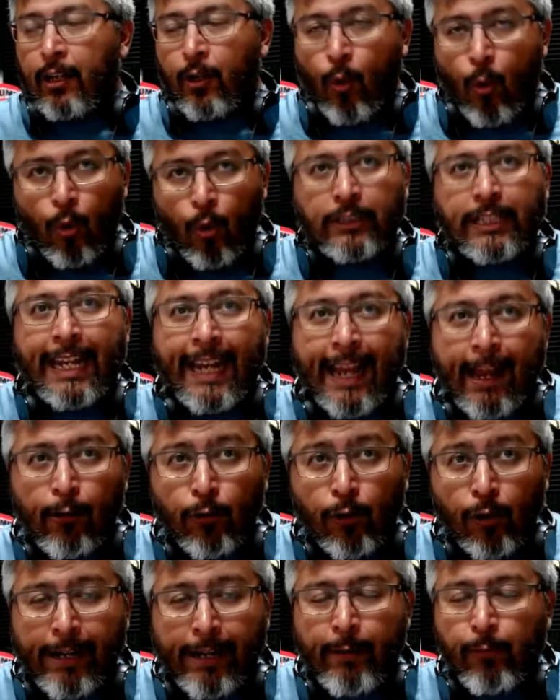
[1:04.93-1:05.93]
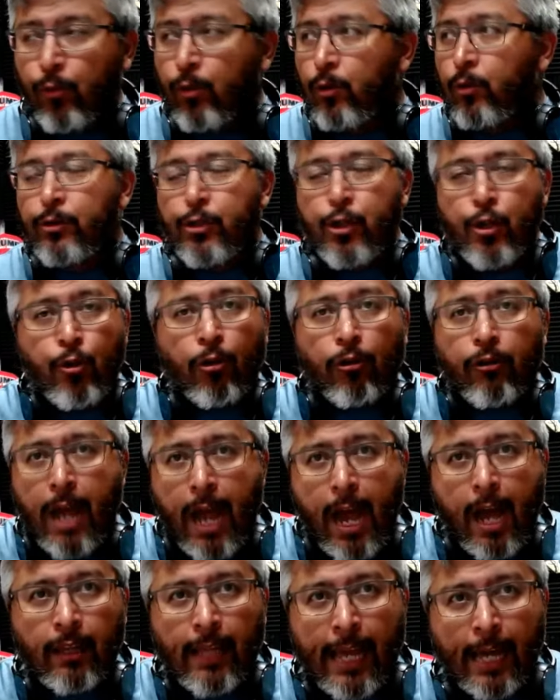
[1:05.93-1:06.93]
courts had already ruled you are
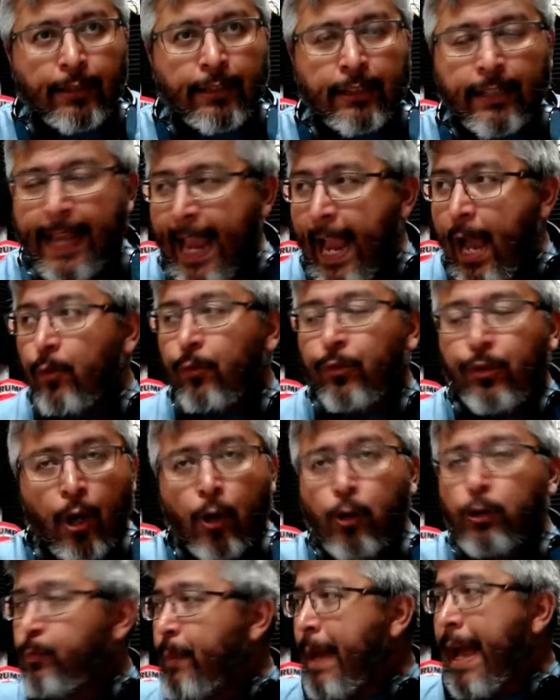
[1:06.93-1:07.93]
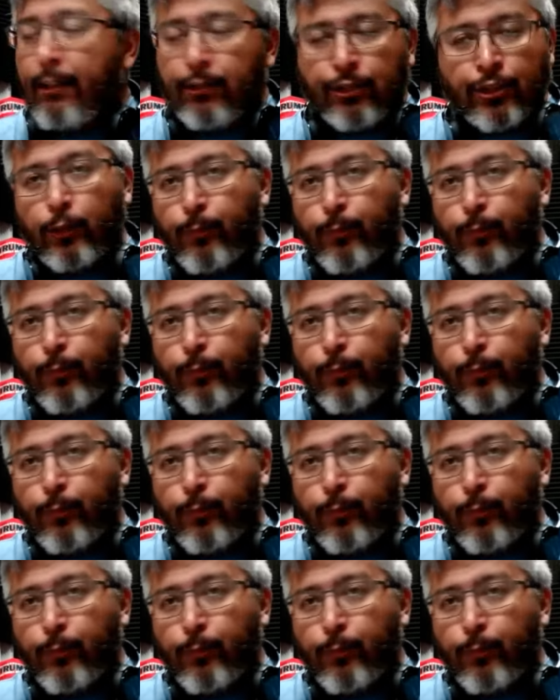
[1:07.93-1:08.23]
not allowed to count those ballots.